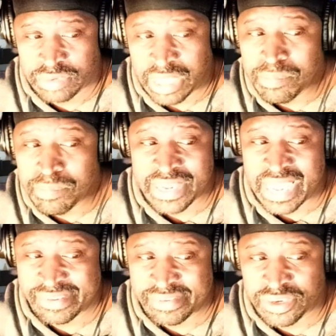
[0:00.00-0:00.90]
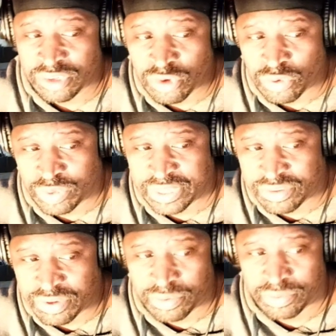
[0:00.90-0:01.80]
That might got something to do with
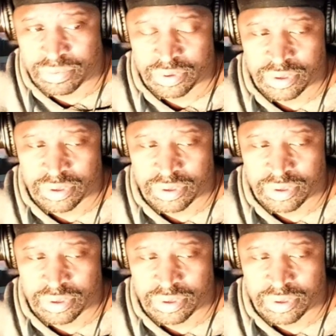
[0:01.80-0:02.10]
it too.